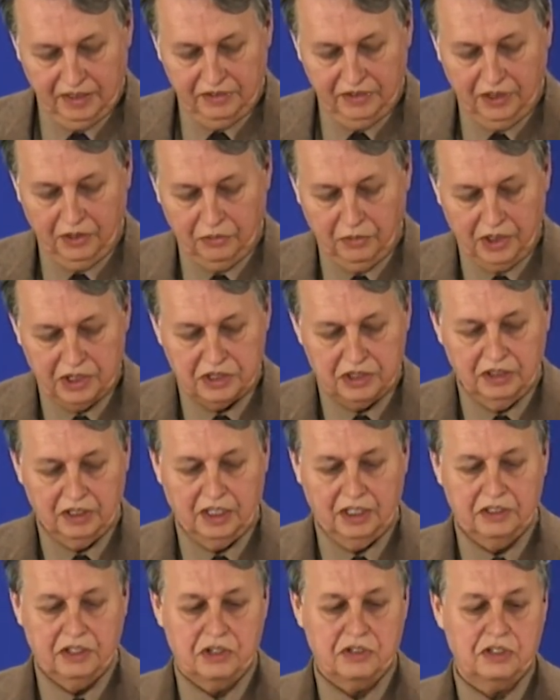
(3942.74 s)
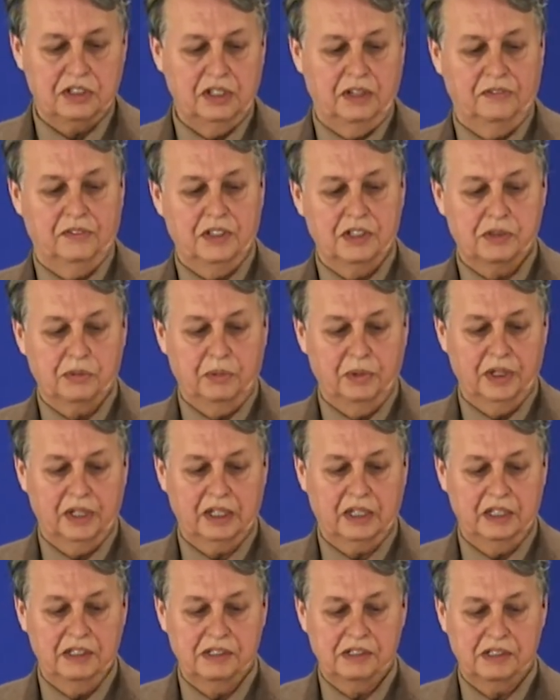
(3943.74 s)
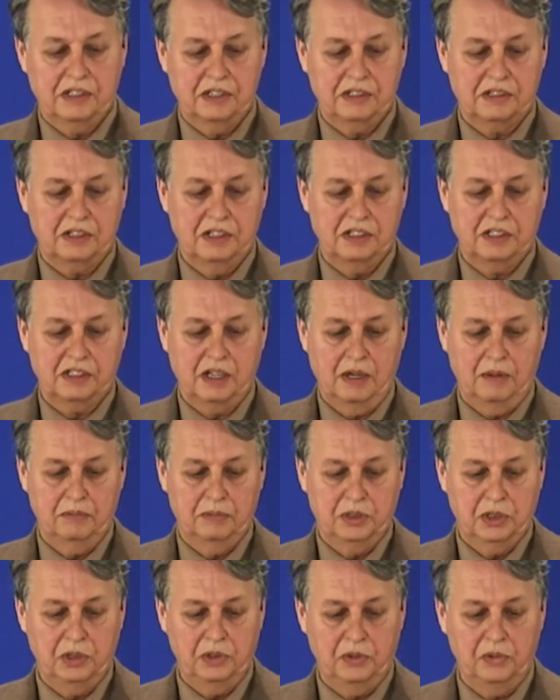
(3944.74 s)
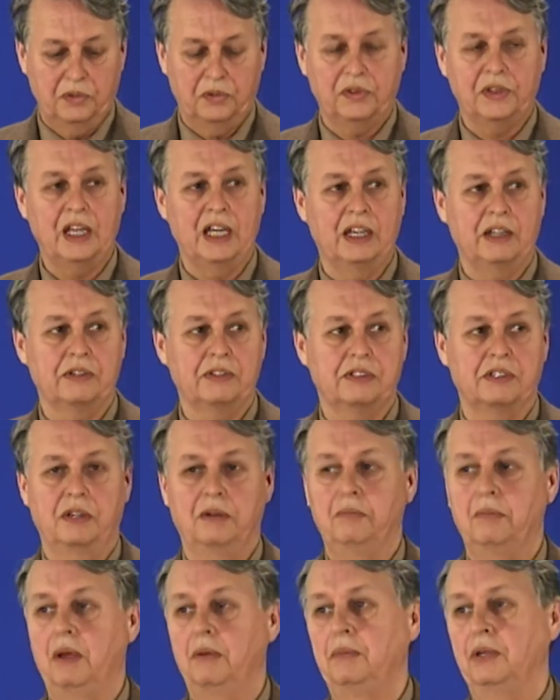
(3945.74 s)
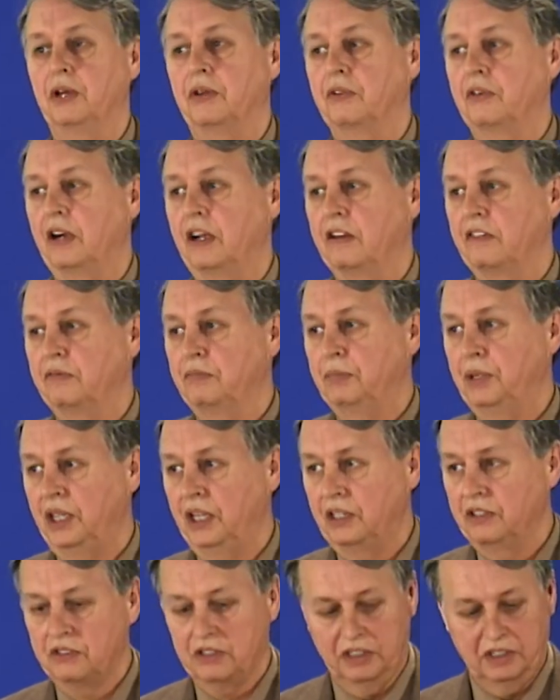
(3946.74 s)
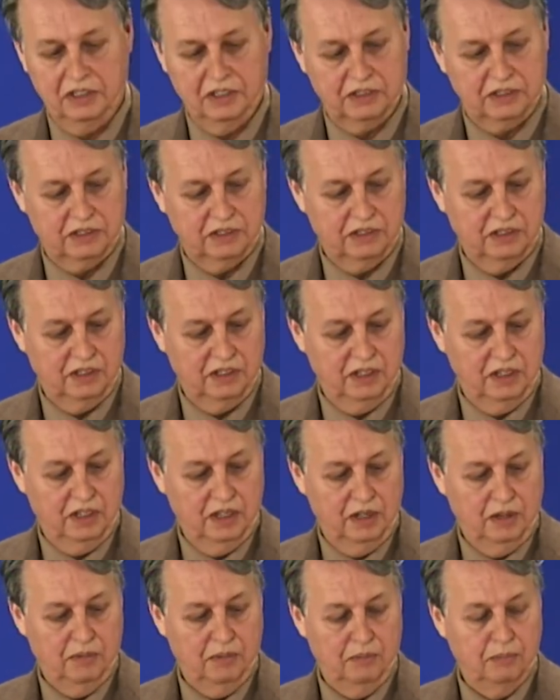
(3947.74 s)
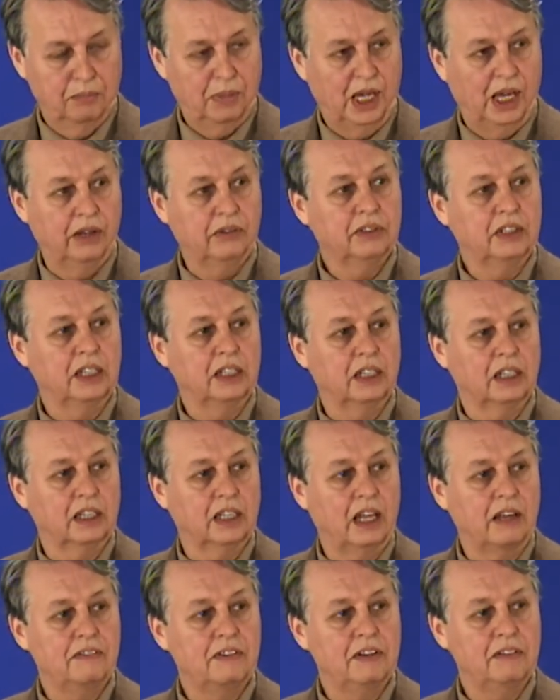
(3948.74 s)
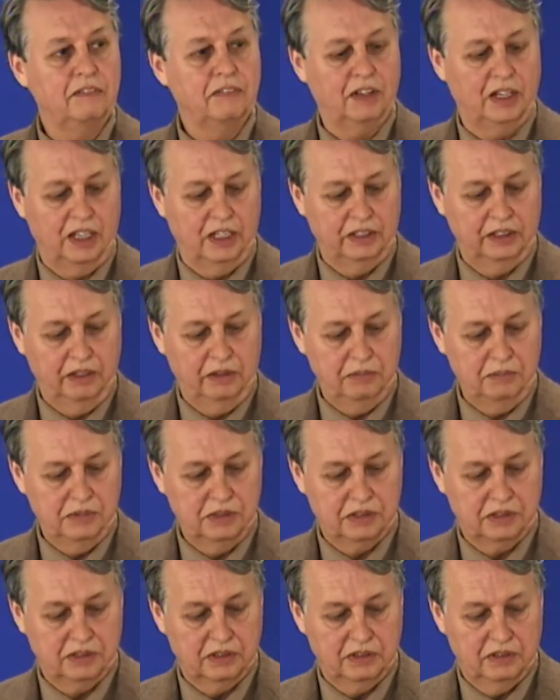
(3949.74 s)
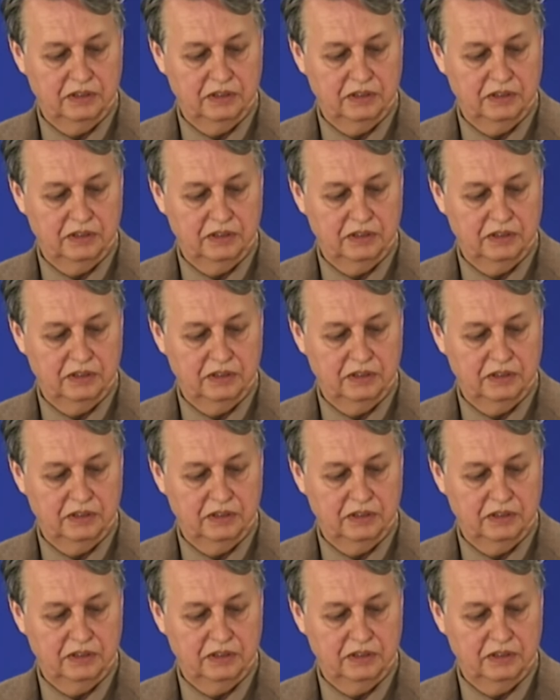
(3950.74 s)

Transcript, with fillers: the original edition of this work consists in some 2,000 mimeograph pages, bound in 11 volumes.